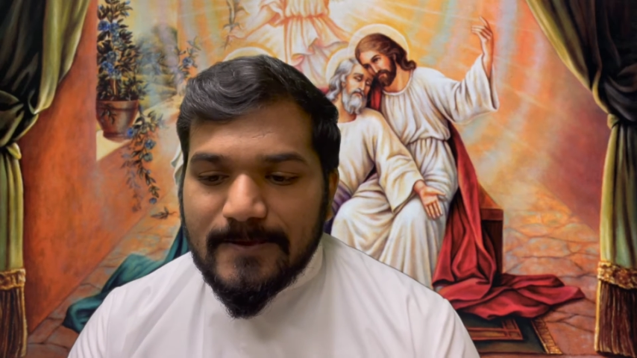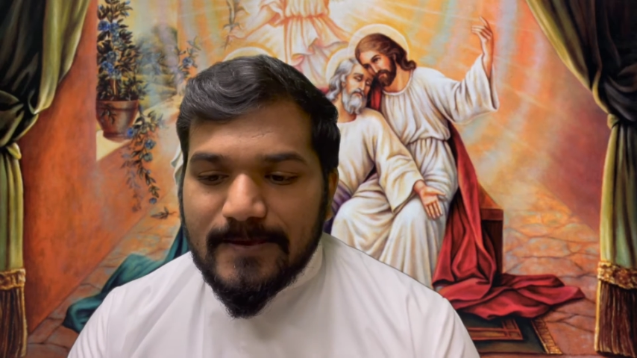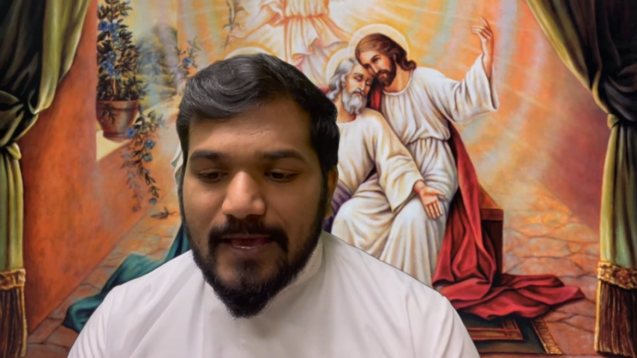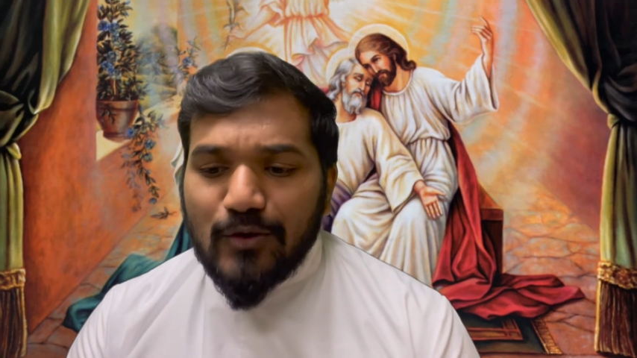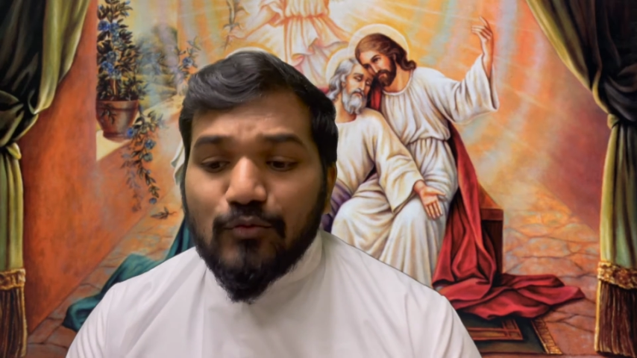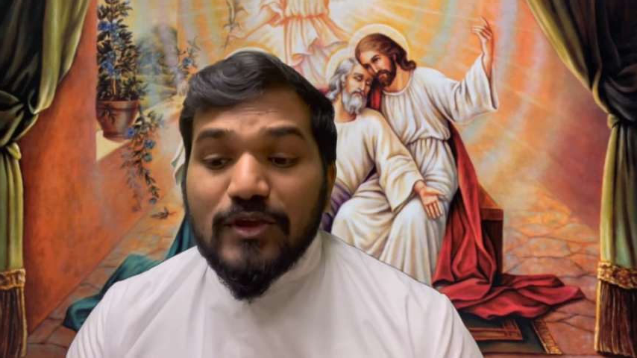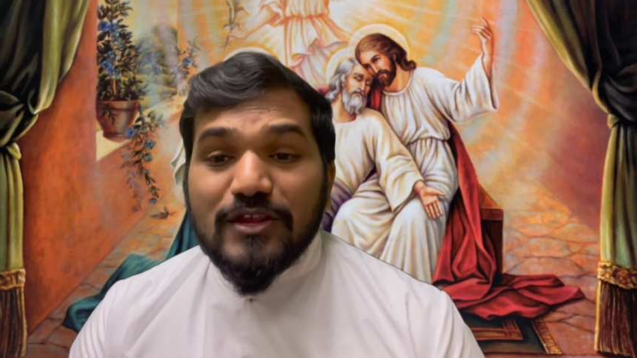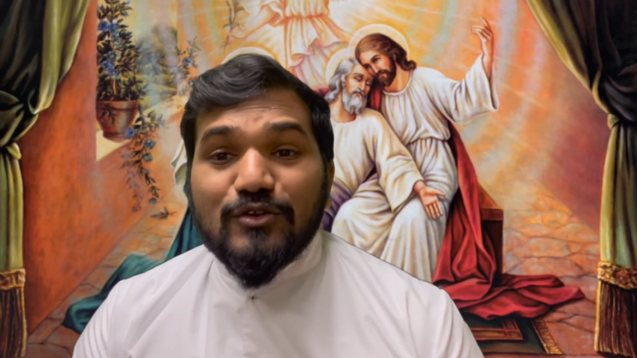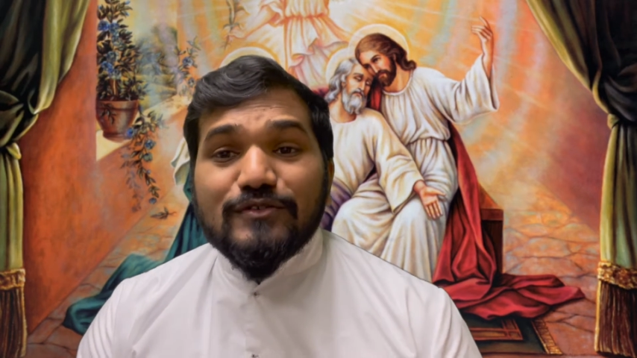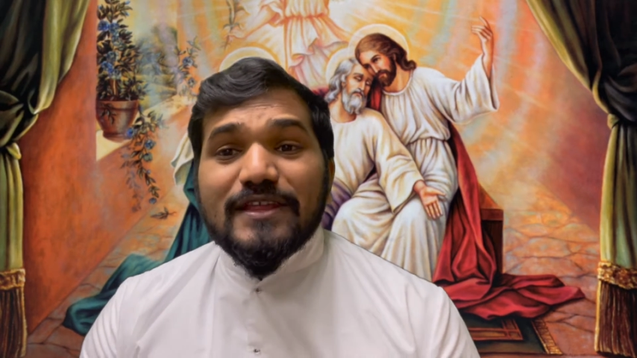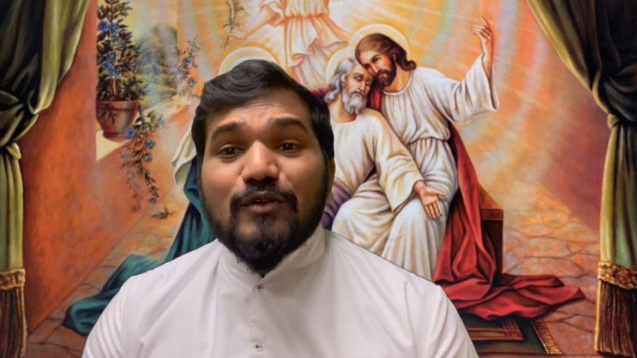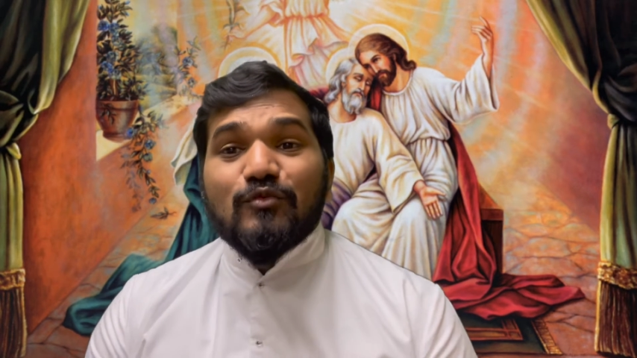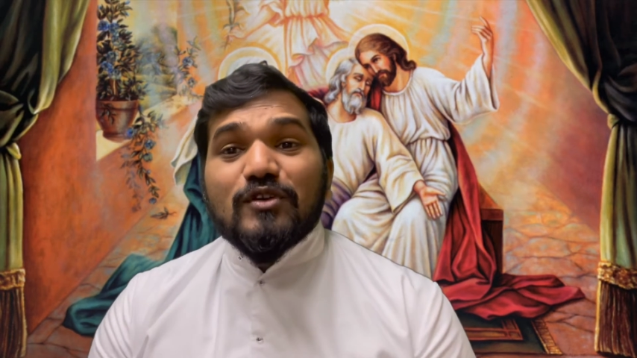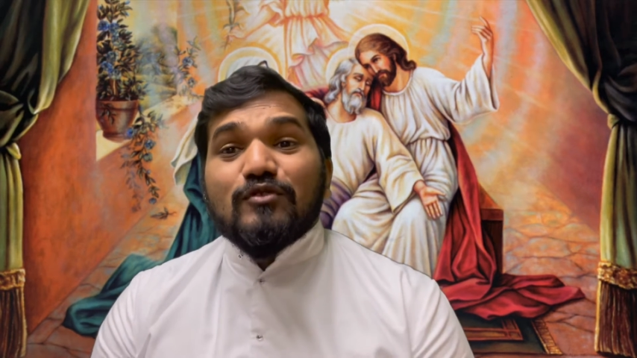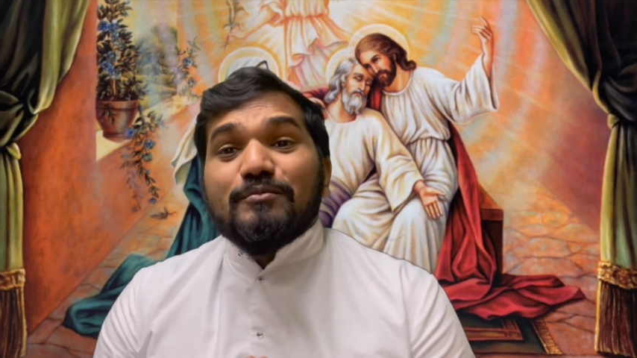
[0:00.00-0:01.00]
And we know
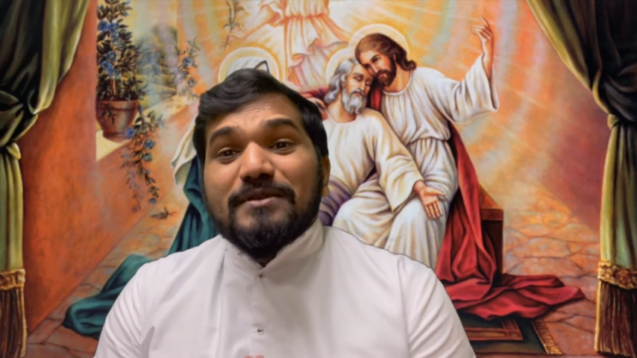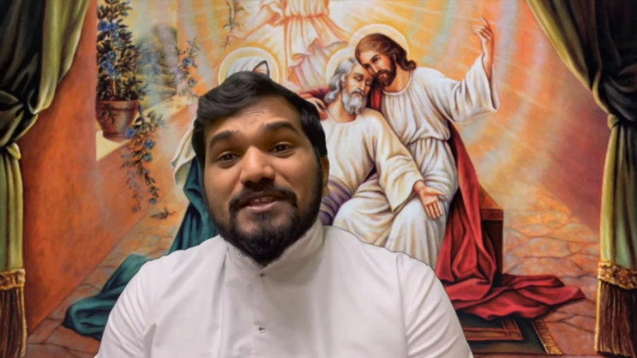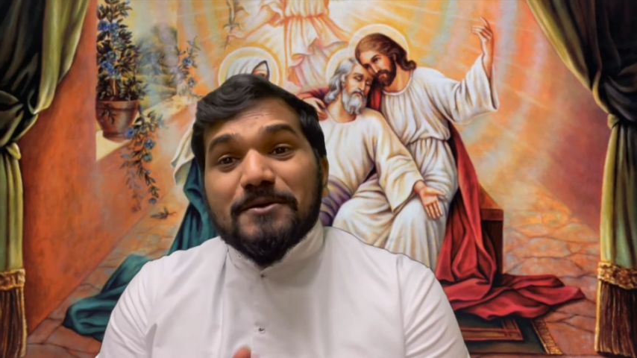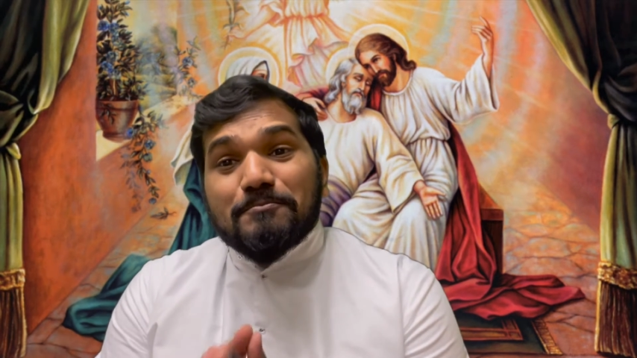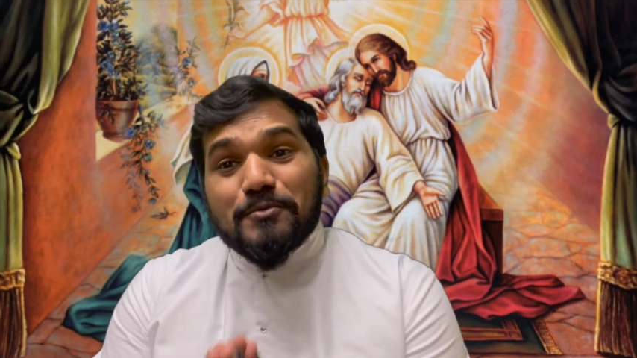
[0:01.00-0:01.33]
that we will be the